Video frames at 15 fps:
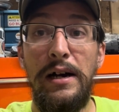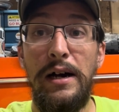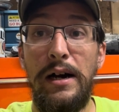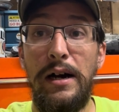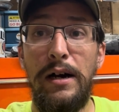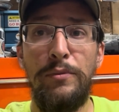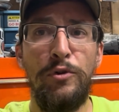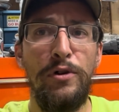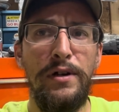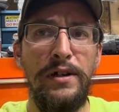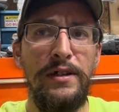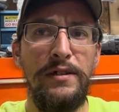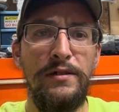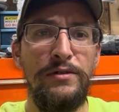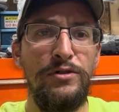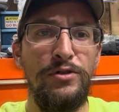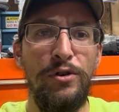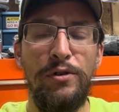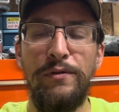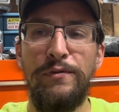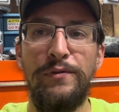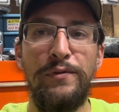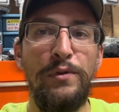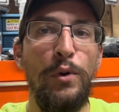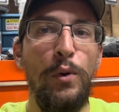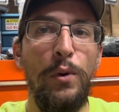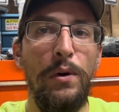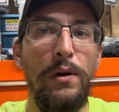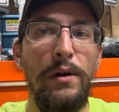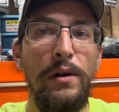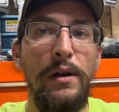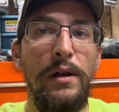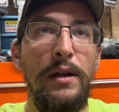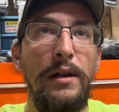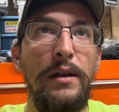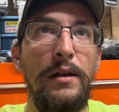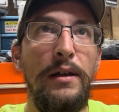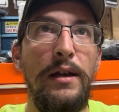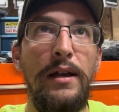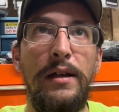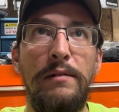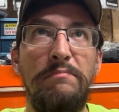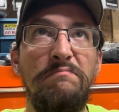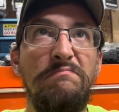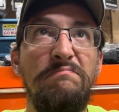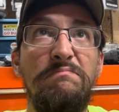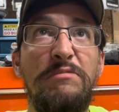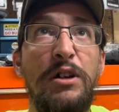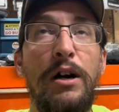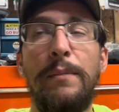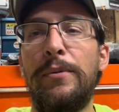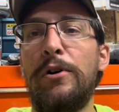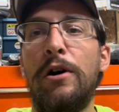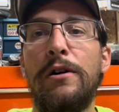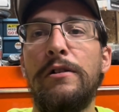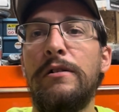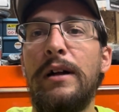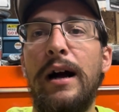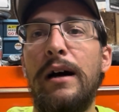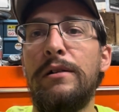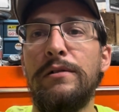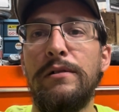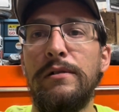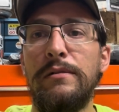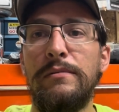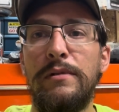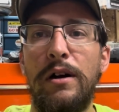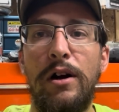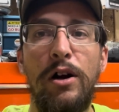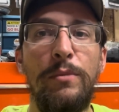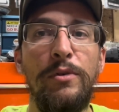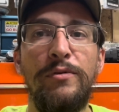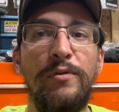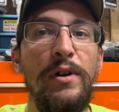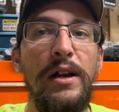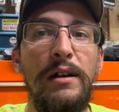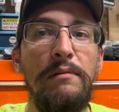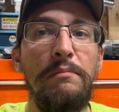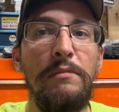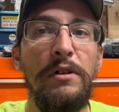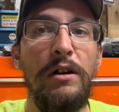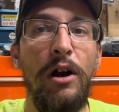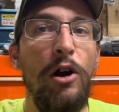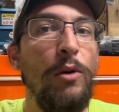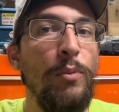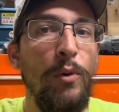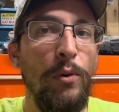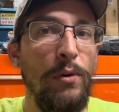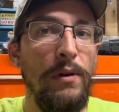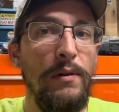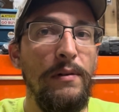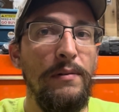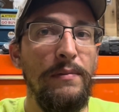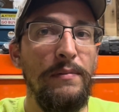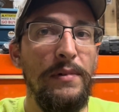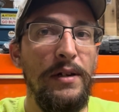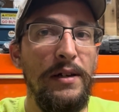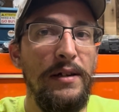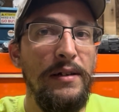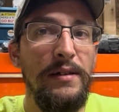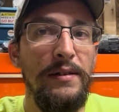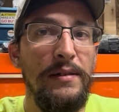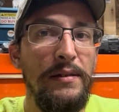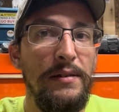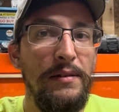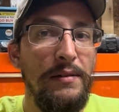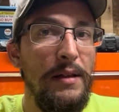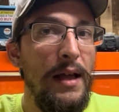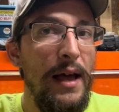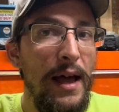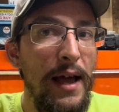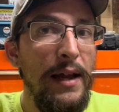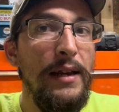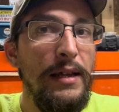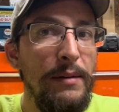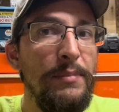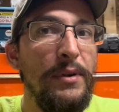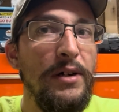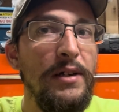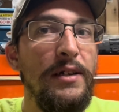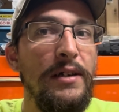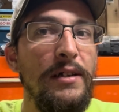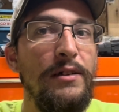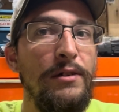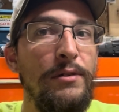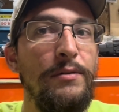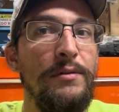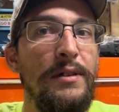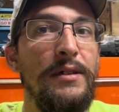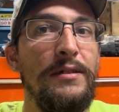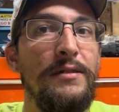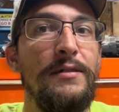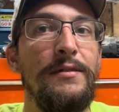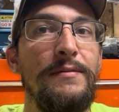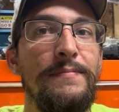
I'm working in a dirt floor in a couple $100 Harbor Freight carport. Like, anybody can do this.